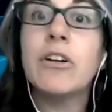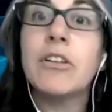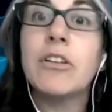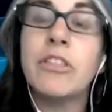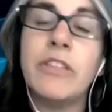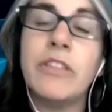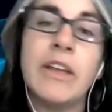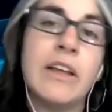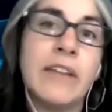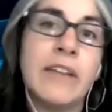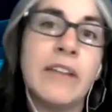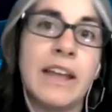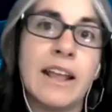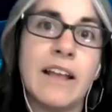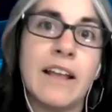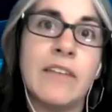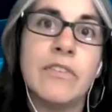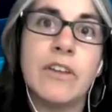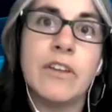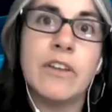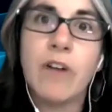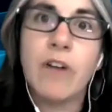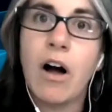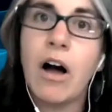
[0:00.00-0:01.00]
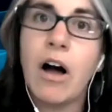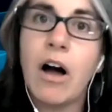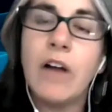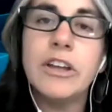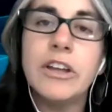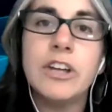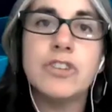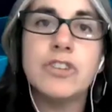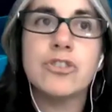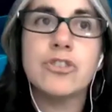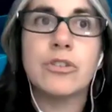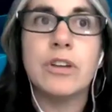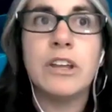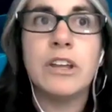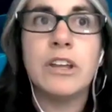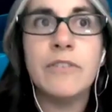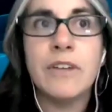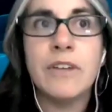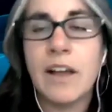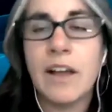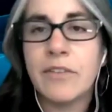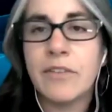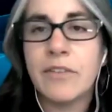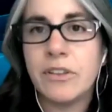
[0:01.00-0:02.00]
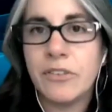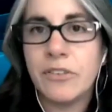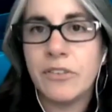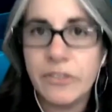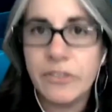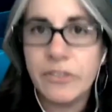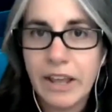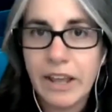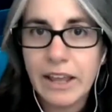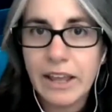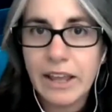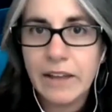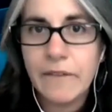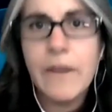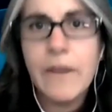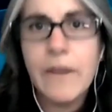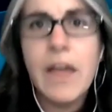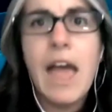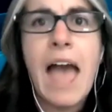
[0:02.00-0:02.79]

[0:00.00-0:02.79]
thing, like in the college or even at the state,